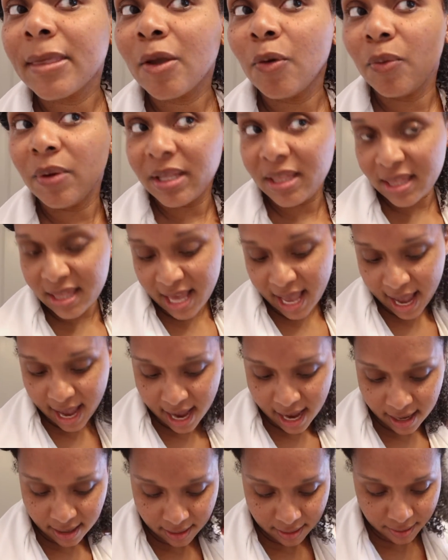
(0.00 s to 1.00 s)
with
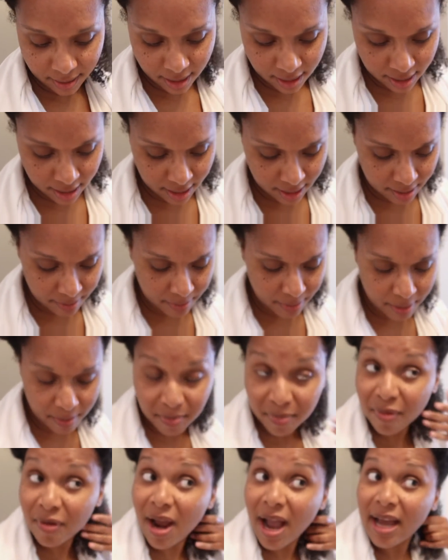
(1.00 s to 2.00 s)
that
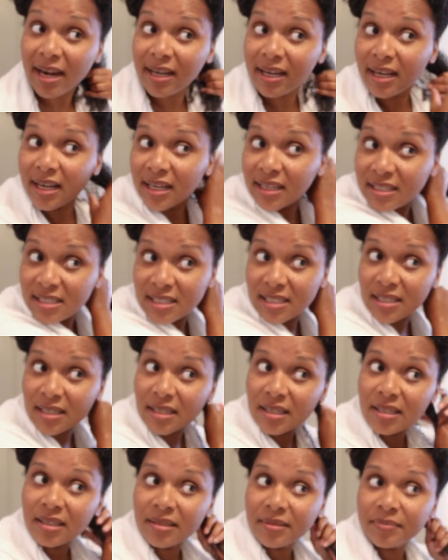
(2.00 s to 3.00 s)
product,
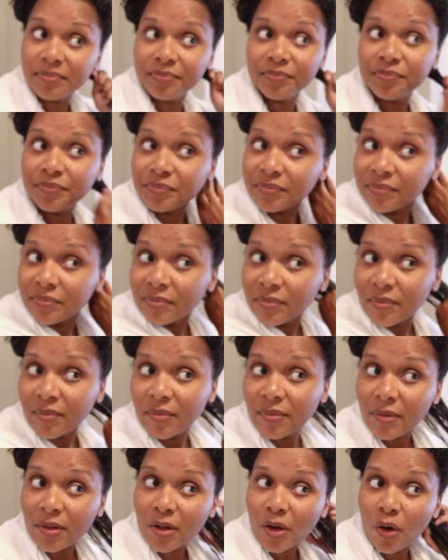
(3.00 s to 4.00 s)

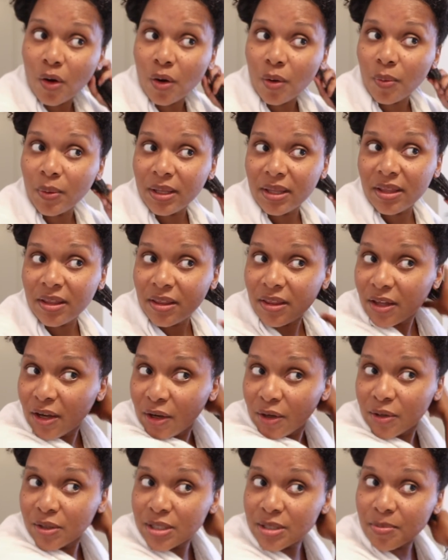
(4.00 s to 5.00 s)
or with
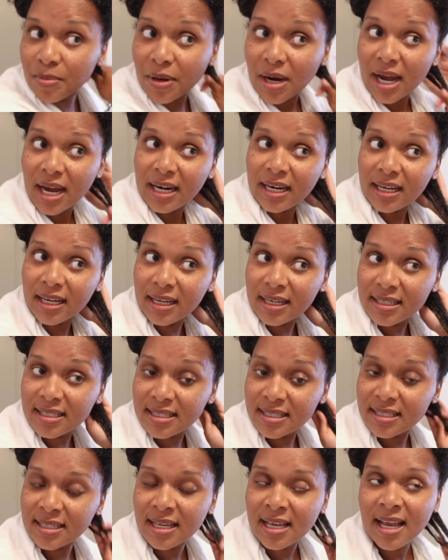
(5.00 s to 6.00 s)
those
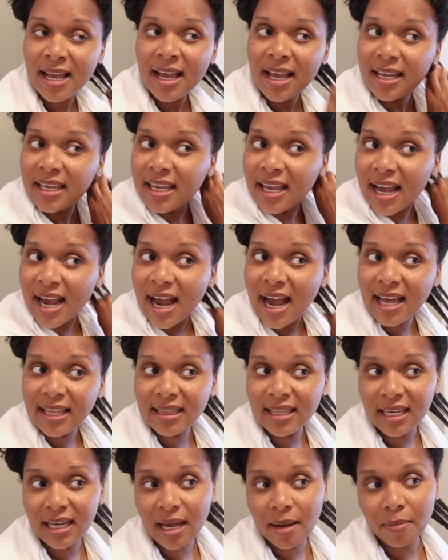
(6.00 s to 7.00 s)
products. Yeah, I'm
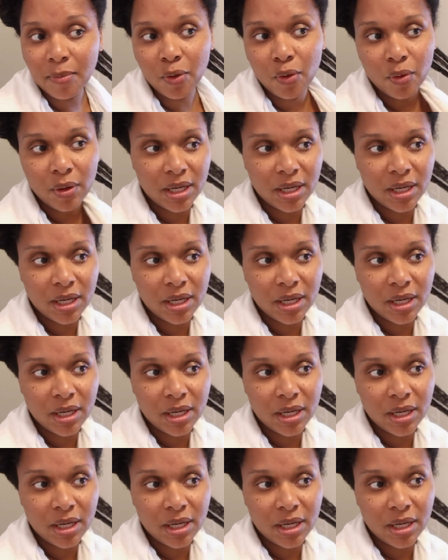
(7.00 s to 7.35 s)
gonna